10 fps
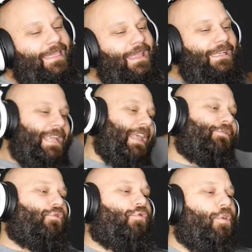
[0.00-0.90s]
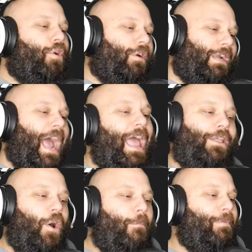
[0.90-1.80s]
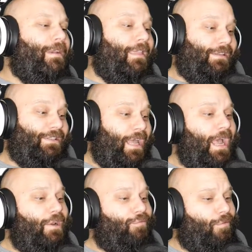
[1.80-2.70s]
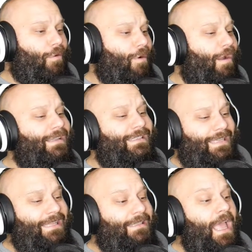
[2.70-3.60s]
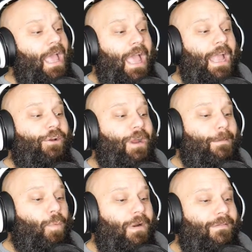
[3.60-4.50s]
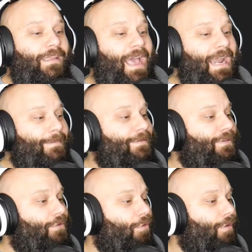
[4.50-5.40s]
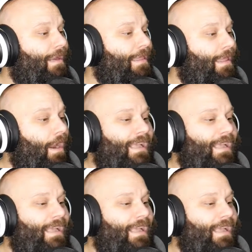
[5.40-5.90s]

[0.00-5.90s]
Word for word: the desk drawer. Kyle opened the side drawer on his desk and grabbed one of the items stored in there